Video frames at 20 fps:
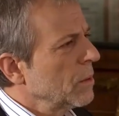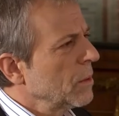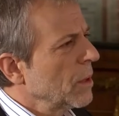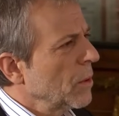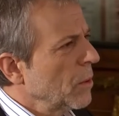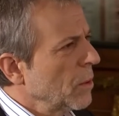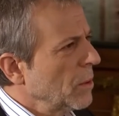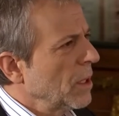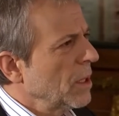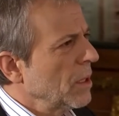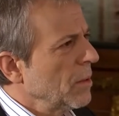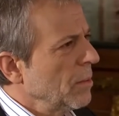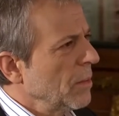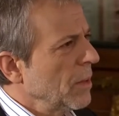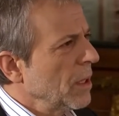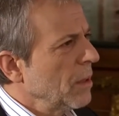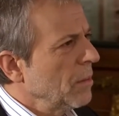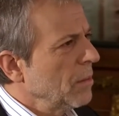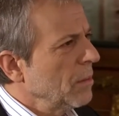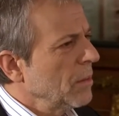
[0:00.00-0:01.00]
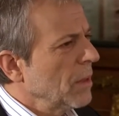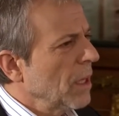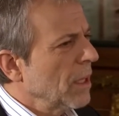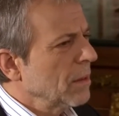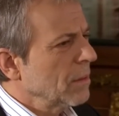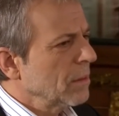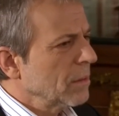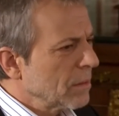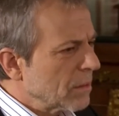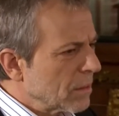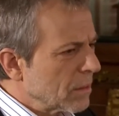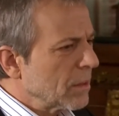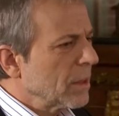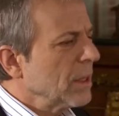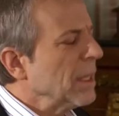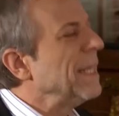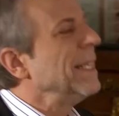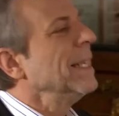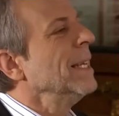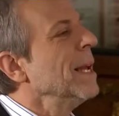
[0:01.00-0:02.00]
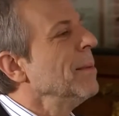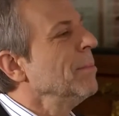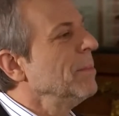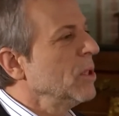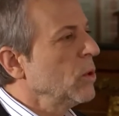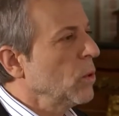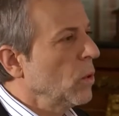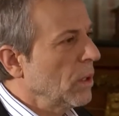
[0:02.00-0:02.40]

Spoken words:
his medical bills as well. We'll be seen as